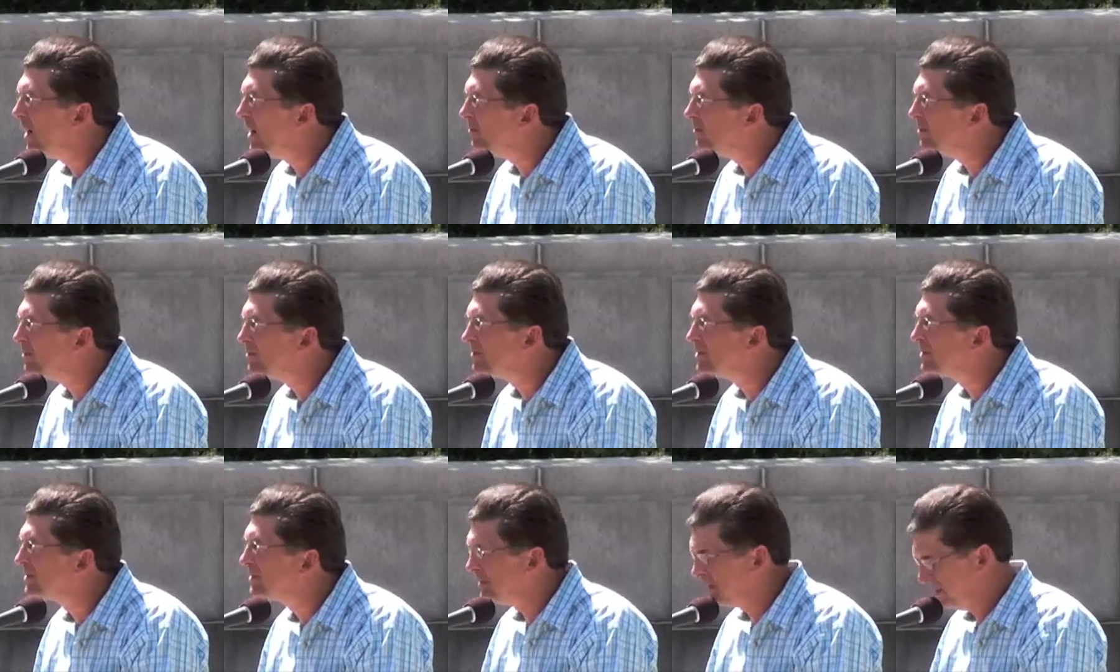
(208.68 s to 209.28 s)

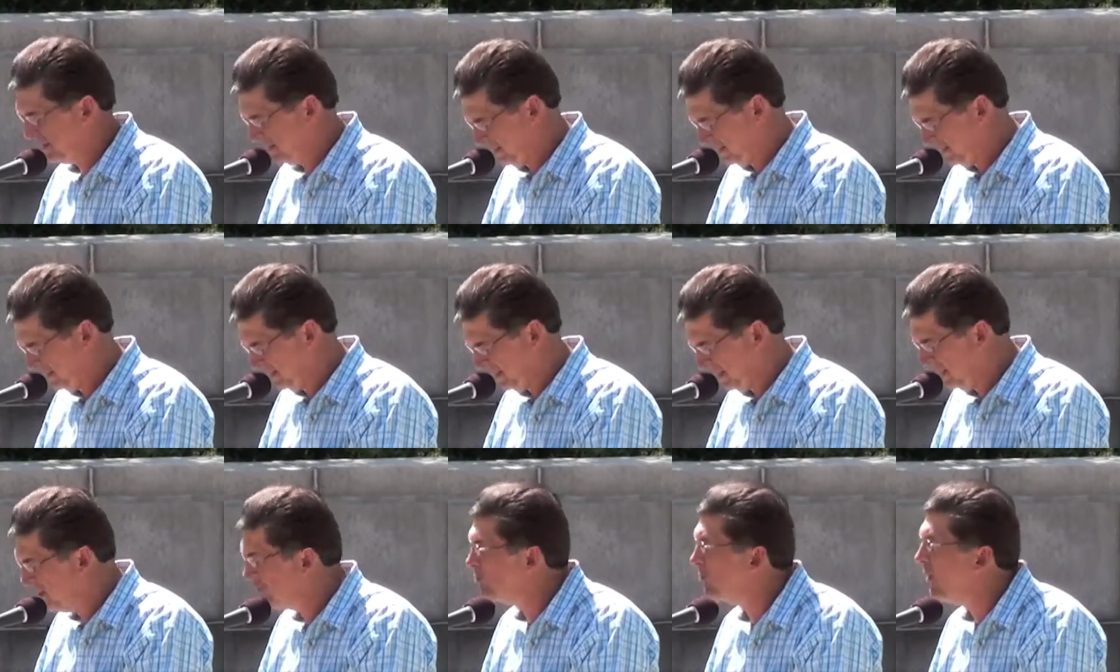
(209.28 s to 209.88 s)
problems.
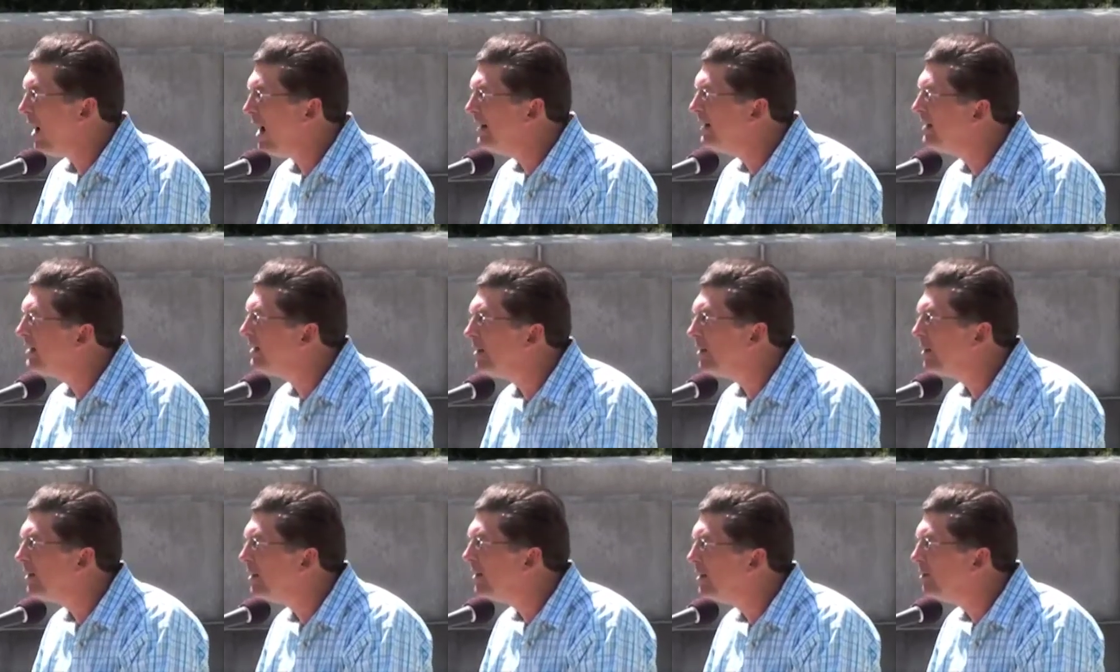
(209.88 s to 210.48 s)
It's right
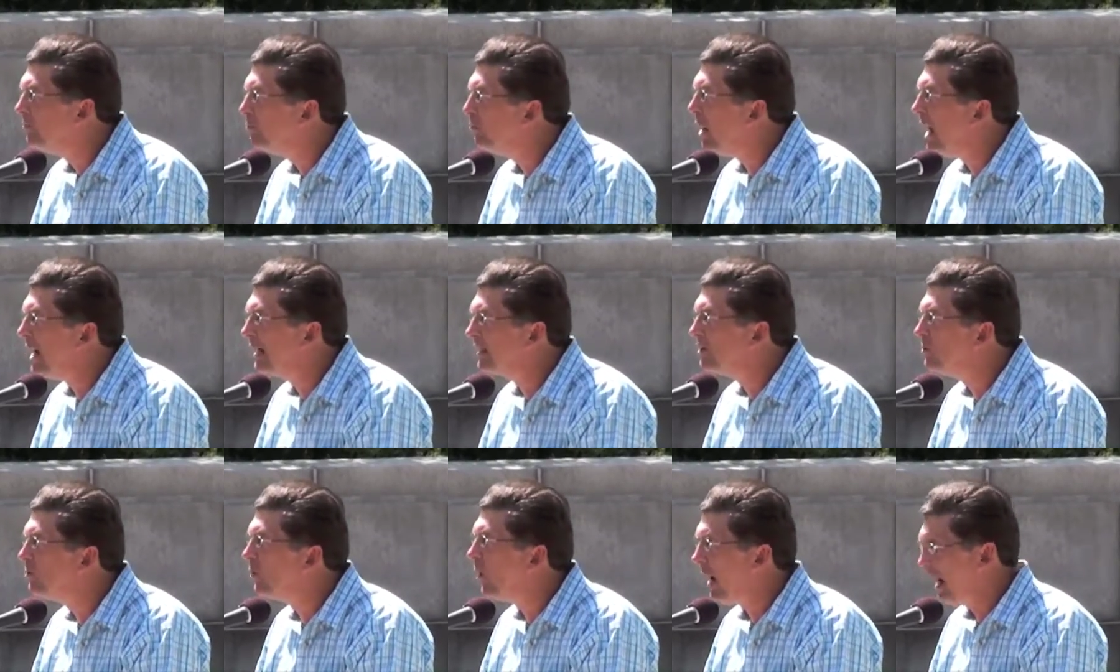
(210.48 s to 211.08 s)
here,
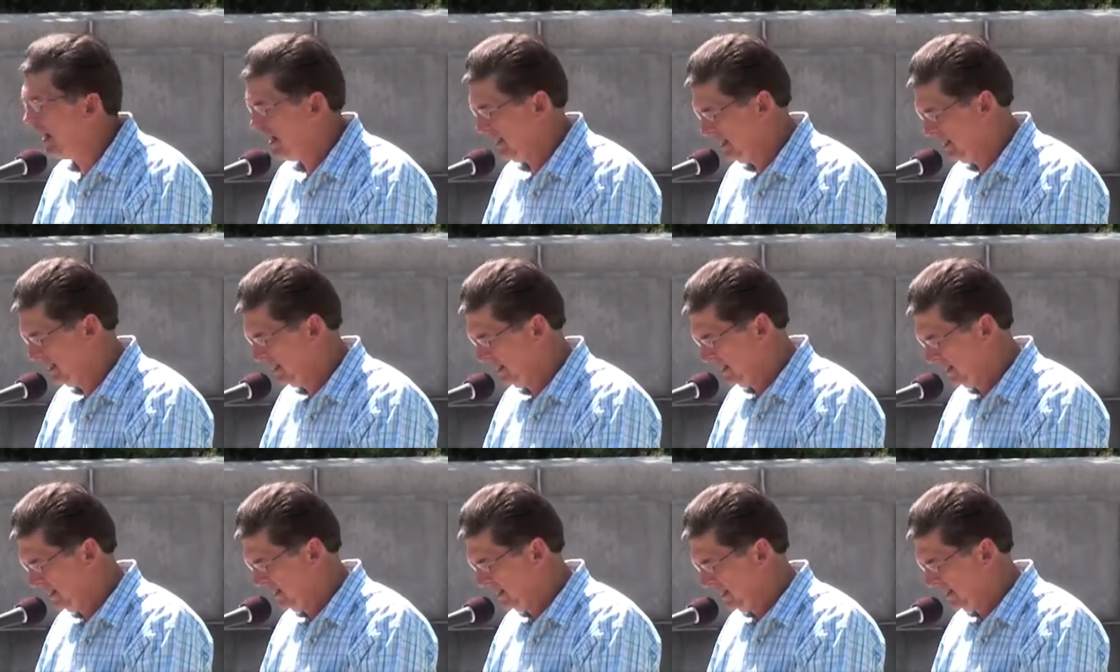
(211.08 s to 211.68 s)
black and white.
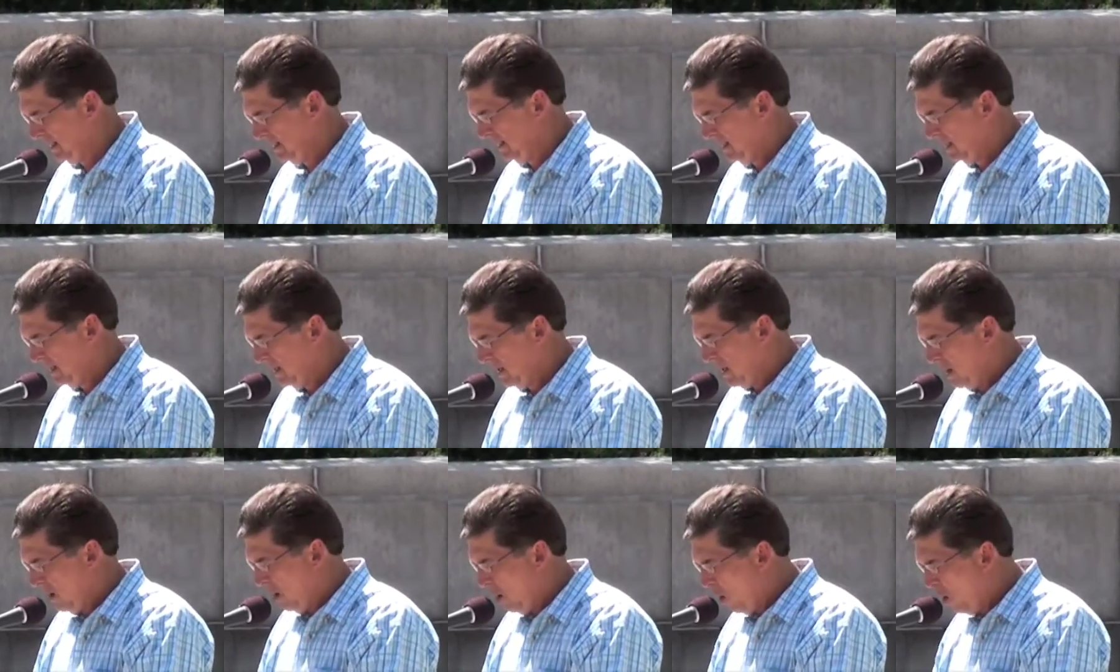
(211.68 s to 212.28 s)

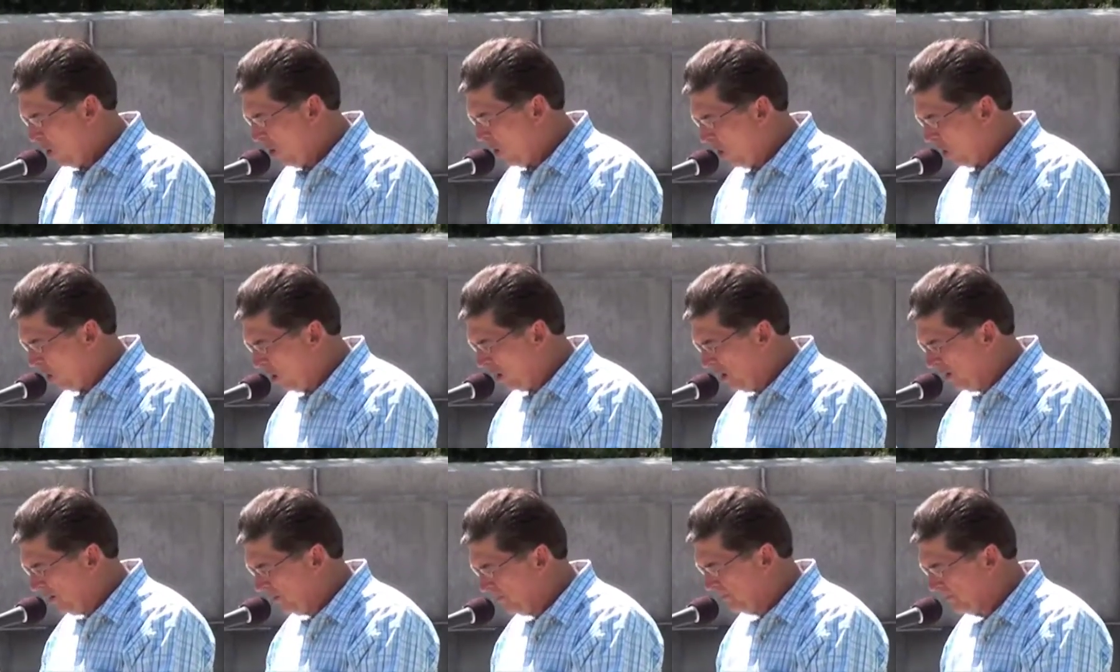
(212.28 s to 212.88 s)

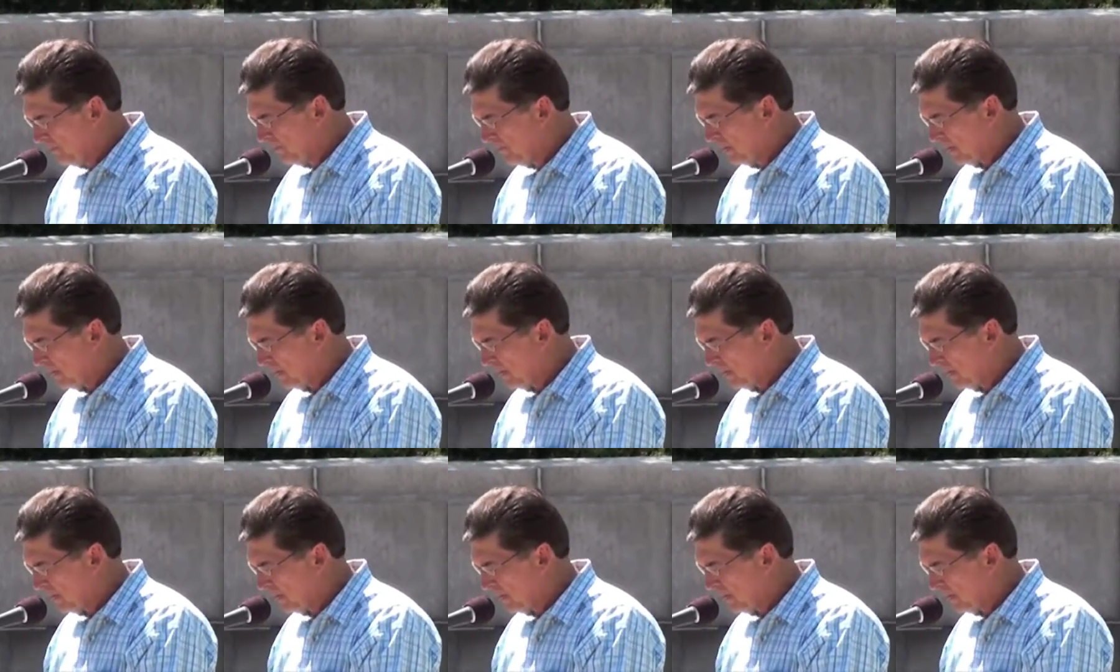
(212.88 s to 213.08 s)
Or